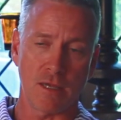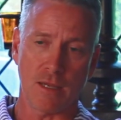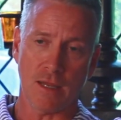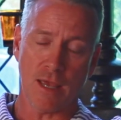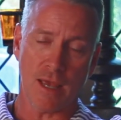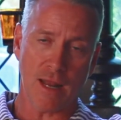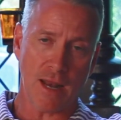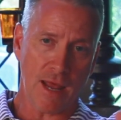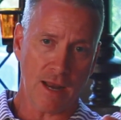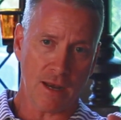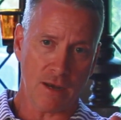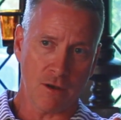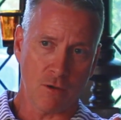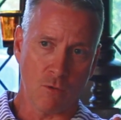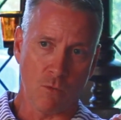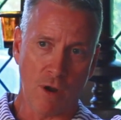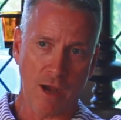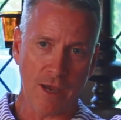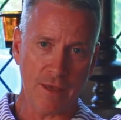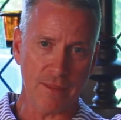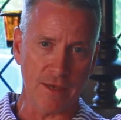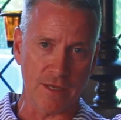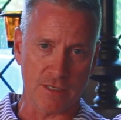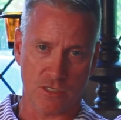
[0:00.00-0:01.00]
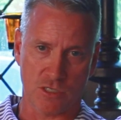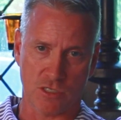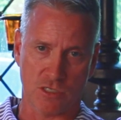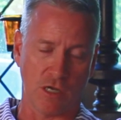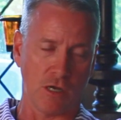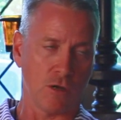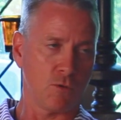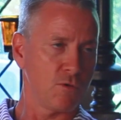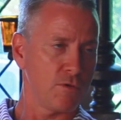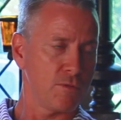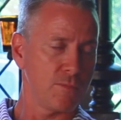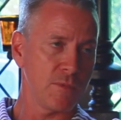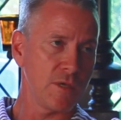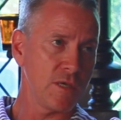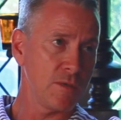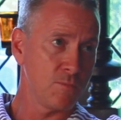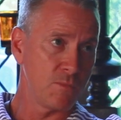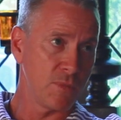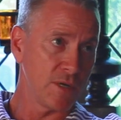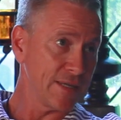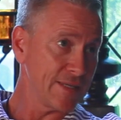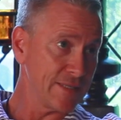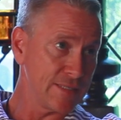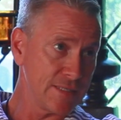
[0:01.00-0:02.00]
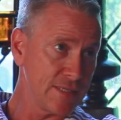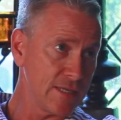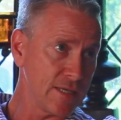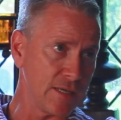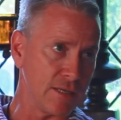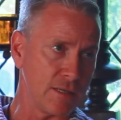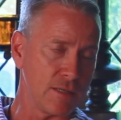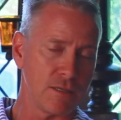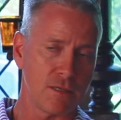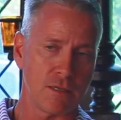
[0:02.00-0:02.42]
And I don't know why that stuck with me, but it did.